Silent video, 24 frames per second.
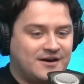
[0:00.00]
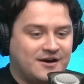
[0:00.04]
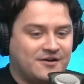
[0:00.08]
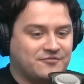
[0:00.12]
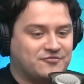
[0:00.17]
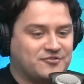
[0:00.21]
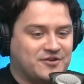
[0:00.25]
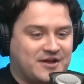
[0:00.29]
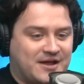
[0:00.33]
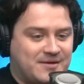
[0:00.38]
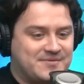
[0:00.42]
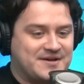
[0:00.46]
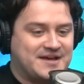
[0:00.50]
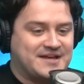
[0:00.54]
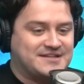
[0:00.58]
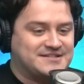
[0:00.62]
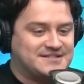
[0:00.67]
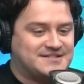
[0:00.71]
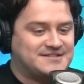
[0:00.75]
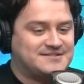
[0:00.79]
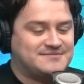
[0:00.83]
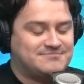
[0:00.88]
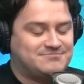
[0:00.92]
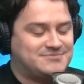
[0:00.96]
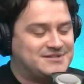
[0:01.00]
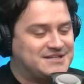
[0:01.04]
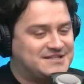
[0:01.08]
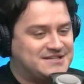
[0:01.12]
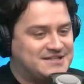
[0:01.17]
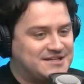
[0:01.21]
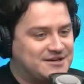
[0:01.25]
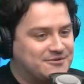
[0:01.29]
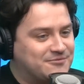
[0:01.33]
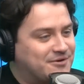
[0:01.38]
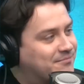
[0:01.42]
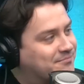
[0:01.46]
after a game against
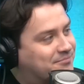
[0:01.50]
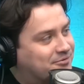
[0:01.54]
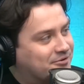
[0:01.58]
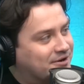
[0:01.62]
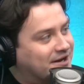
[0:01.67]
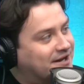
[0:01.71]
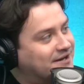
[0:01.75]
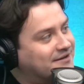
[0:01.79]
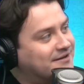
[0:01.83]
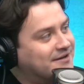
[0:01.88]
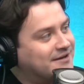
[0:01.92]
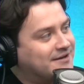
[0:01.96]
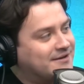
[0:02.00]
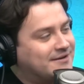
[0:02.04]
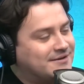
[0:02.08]
City at one point,